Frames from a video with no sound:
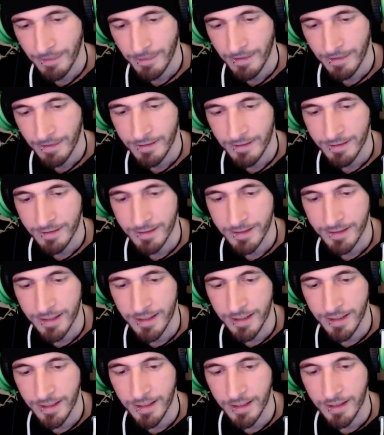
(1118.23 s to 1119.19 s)

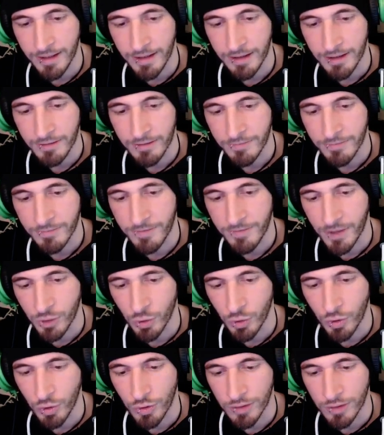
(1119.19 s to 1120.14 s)
Yeah. Fuck
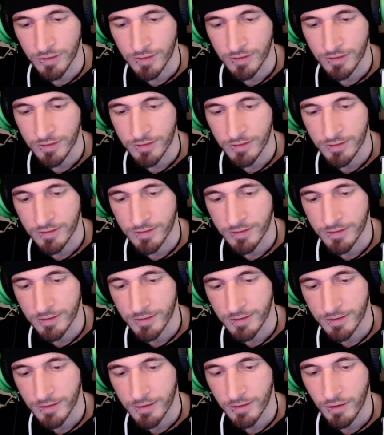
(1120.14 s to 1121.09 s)
you.
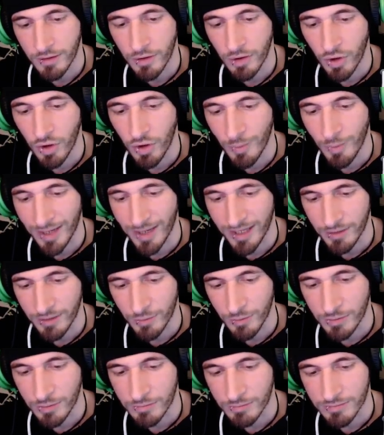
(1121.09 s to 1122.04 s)
Oh my god.
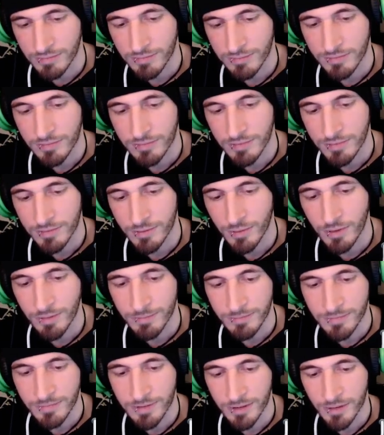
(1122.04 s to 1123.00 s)
Whoop. Whoop.
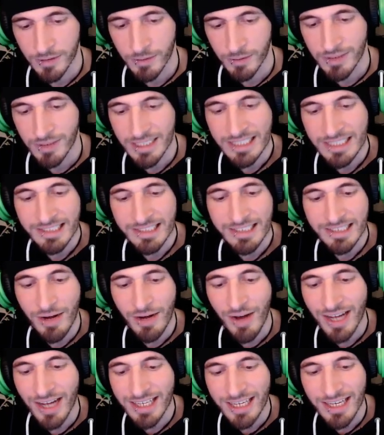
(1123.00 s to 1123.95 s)
Whoop. See now
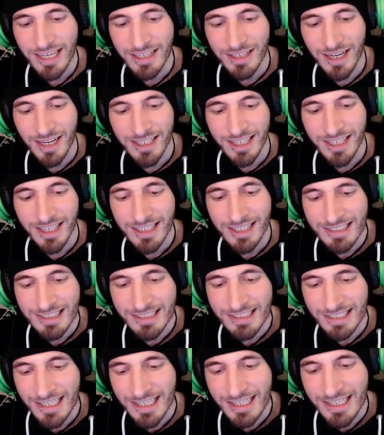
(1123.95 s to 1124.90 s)
I can't I can't
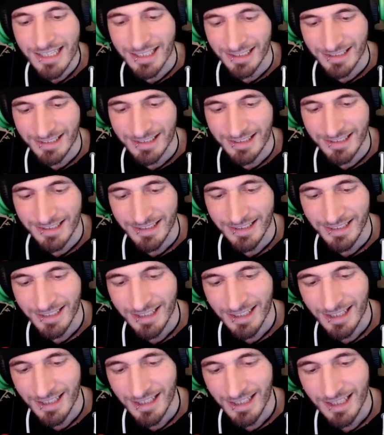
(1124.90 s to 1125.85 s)
see this.
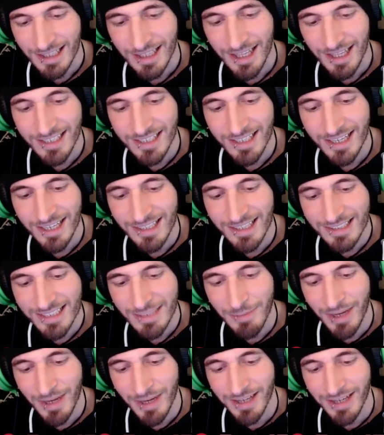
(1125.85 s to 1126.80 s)
I can't see
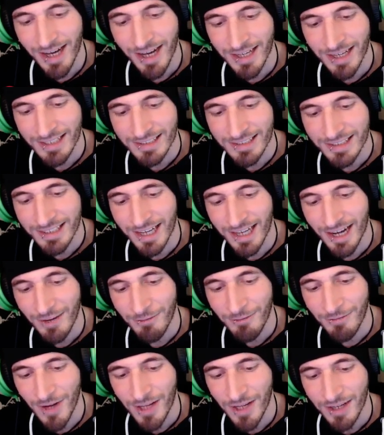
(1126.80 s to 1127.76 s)
my guy because the guy
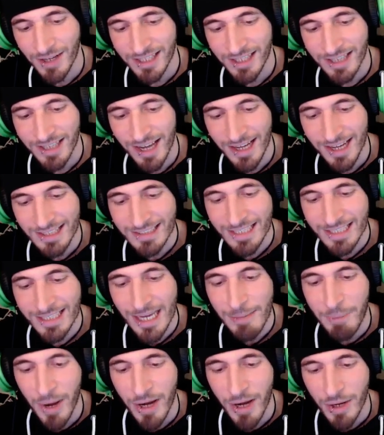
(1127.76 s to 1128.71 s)
I can't see
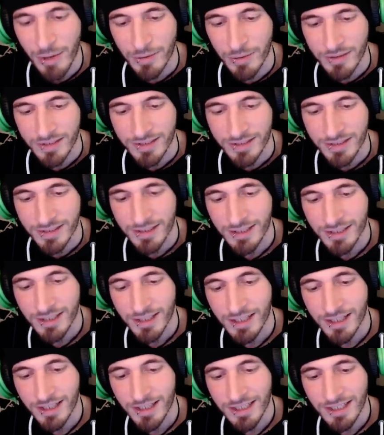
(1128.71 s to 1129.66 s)
Pewds
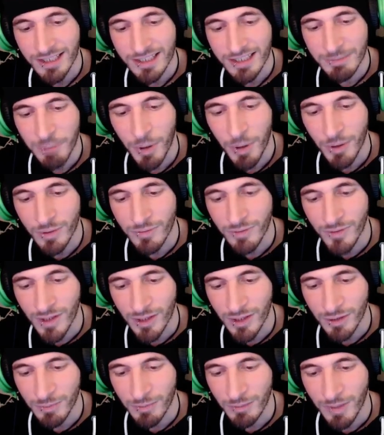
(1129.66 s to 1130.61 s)
because Pewds
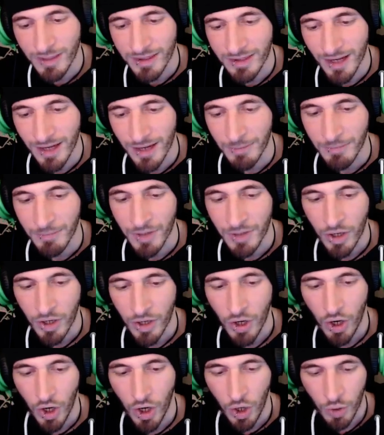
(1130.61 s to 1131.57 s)
follows my thumb.
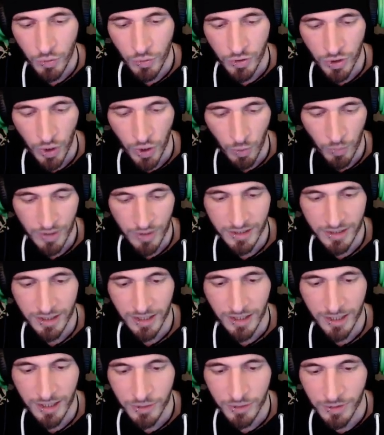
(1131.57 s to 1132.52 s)
Oh, you know what? Can
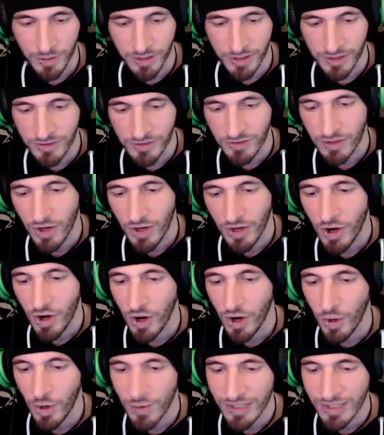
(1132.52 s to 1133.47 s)
I do this?
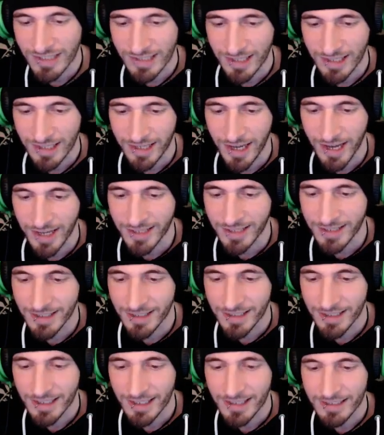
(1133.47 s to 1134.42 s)
Oh, yes I can.
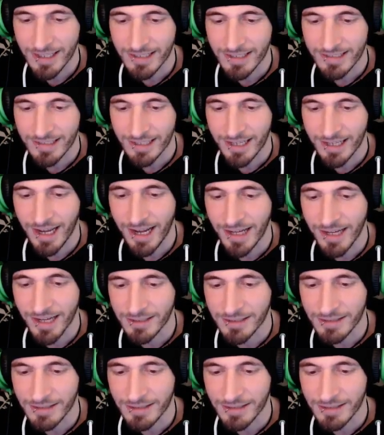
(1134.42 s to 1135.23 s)
Yes I can.